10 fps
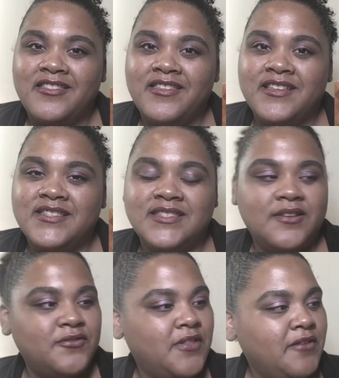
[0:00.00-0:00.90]
this
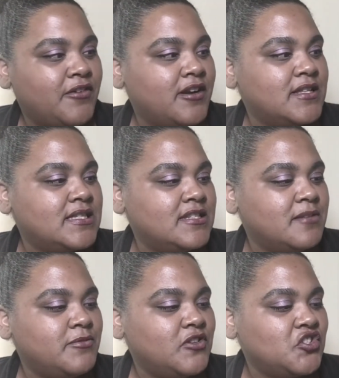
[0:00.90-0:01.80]
flavor. It's
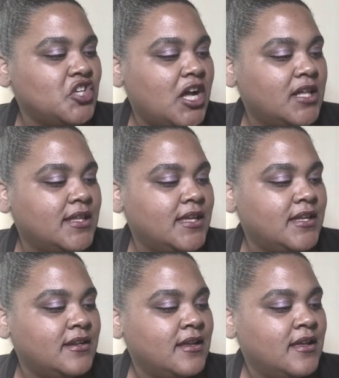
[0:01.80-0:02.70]
double
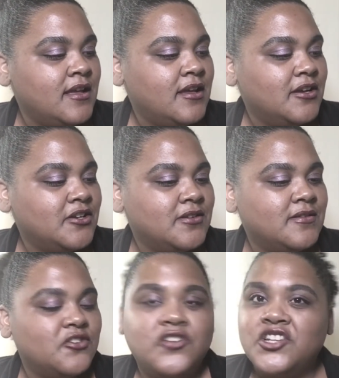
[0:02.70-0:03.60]
chocolate
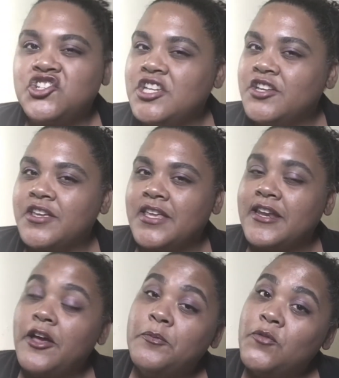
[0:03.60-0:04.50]
crunchy cookie.
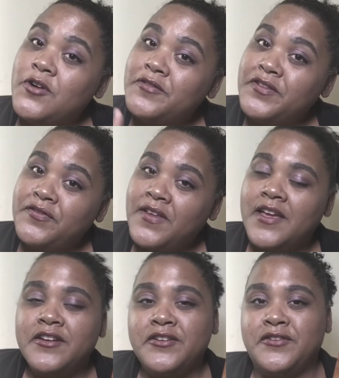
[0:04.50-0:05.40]
Now, I'm more of a
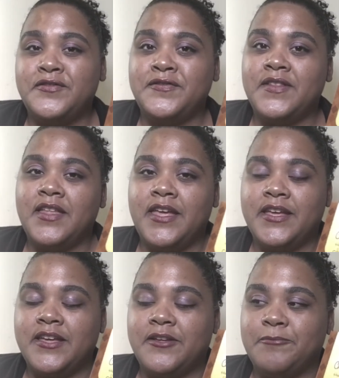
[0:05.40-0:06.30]
fan of
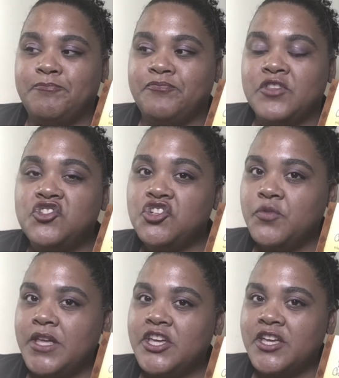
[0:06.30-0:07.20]
like
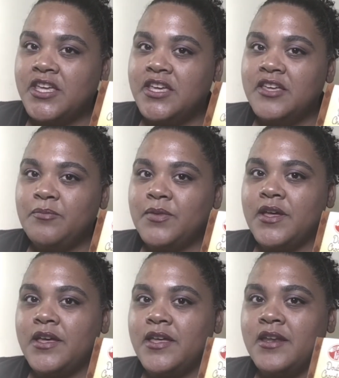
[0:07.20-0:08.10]
chewy cookie,
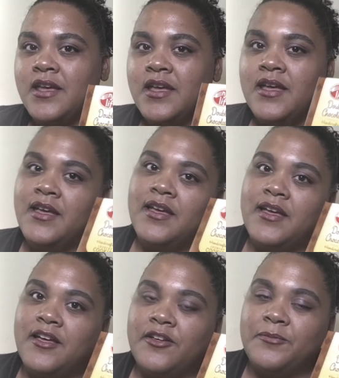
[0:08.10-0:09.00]
but
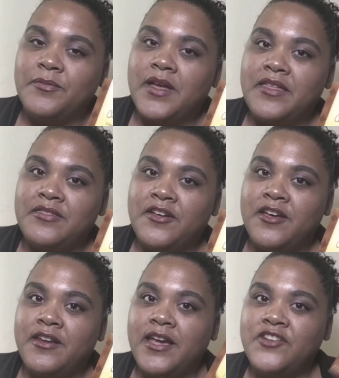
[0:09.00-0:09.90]
I
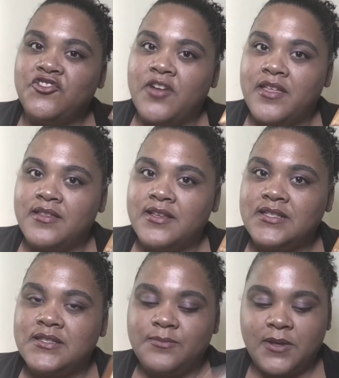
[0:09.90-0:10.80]
thought I'd try
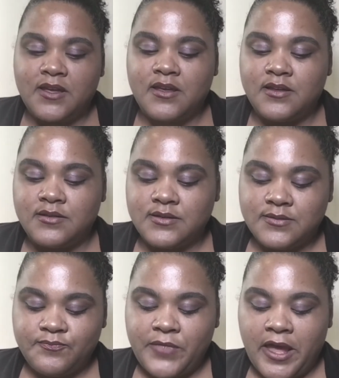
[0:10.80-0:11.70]
this because
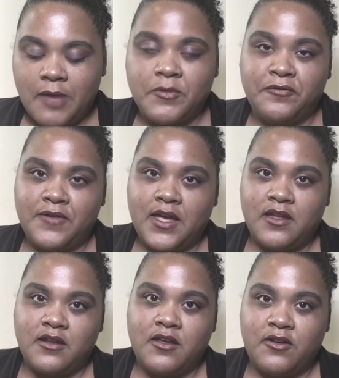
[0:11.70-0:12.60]
I am a
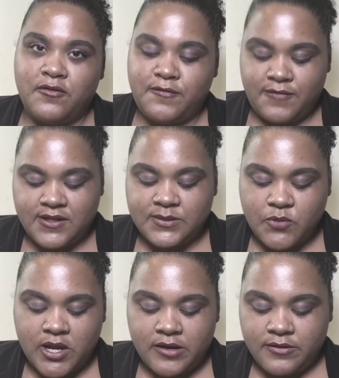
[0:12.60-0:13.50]
fan of this
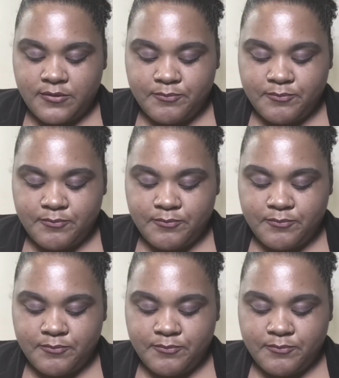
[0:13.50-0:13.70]
brand.